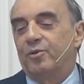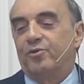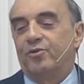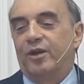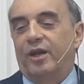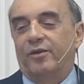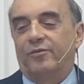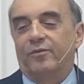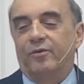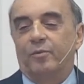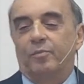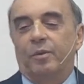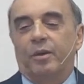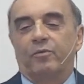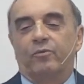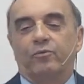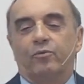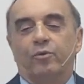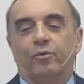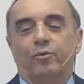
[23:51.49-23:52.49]
And the brother
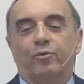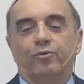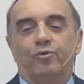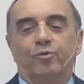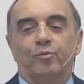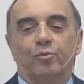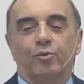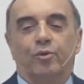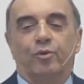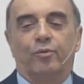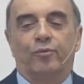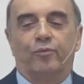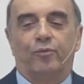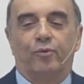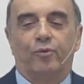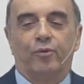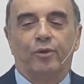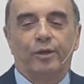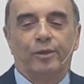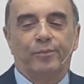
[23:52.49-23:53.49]
behind me said,
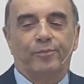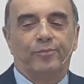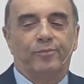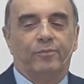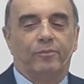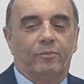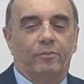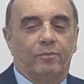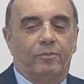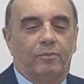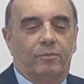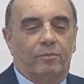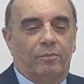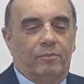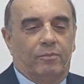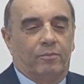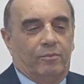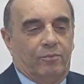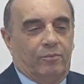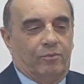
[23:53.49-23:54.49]
Pastor,
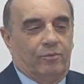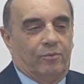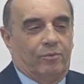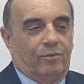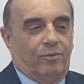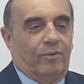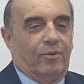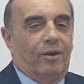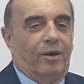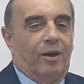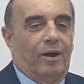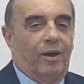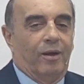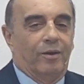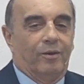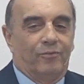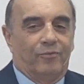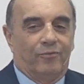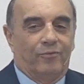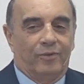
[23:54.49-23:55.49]
this is the last song,
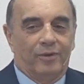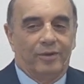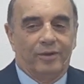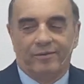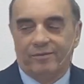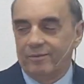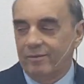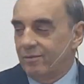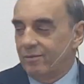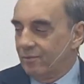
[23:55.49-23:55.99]
Pastor.